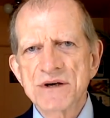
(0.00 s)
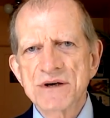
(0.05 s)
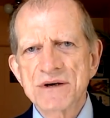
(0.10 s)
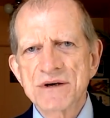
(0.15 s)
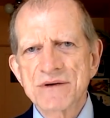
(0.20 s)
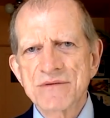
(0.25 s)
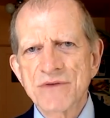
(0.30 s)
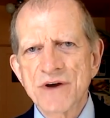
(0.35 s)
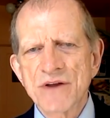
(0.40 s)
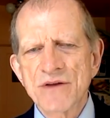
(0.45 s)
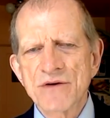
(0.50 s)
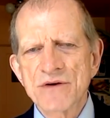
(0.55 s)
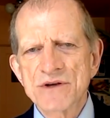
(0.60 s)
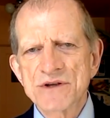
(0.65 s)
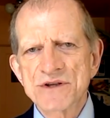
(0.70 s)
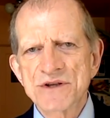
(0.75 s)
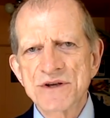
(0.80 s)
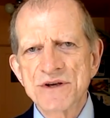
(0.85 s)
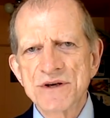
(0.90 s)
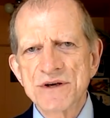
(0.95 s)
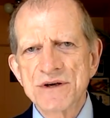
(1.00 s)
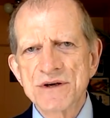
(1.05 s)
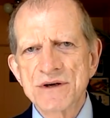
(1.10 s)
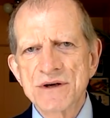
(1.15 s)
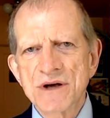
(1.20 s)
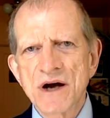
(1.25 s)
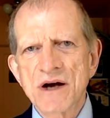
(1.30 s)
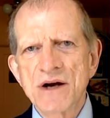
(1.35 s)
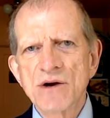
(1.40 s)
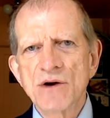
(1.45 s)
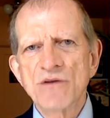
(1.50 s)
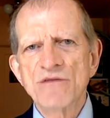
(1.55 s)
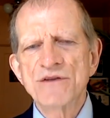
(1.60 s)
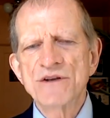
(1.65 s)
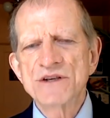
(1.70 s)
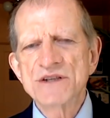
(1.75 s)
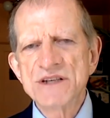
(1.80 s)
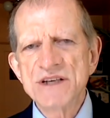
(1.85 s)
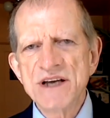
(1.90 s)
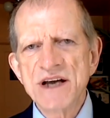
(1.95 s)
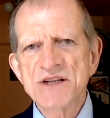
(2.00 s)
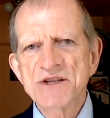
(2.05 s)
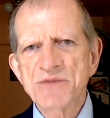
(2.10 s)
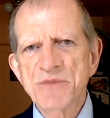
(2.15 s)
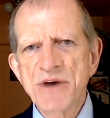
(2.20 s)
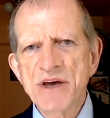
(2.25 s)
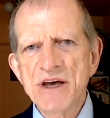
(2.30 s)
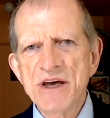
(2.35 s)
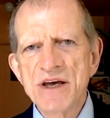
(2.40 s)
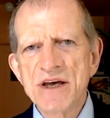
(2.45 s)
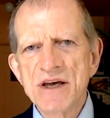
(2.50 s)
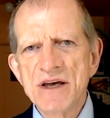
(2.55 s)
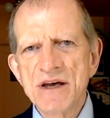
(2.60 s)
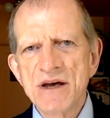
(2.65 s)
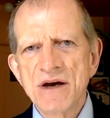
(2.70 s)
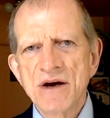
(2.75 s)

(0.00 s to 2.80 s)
whether it's the cutting off the TSP